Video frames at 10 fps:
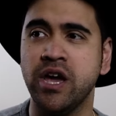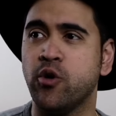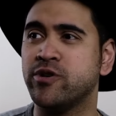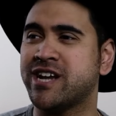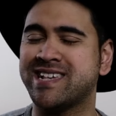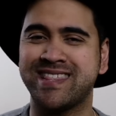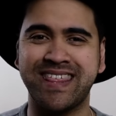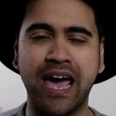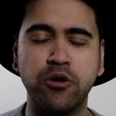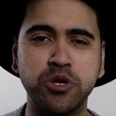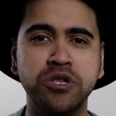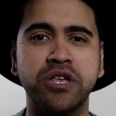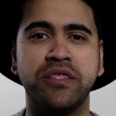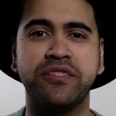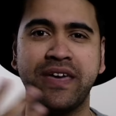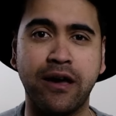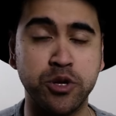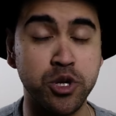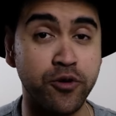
which has thousands and thousands